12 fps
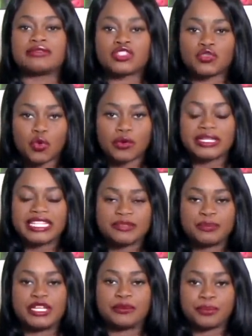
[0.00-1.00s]
story that's
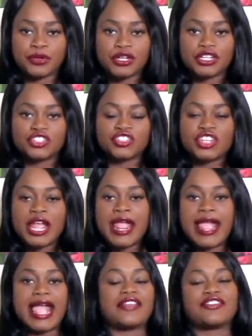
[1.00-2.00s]
being pushed
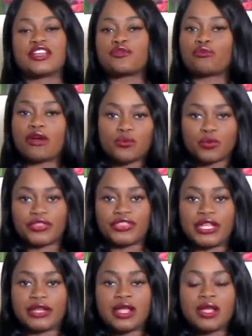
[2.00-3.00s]
and then run with
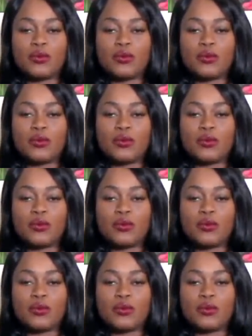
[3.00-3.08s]
it.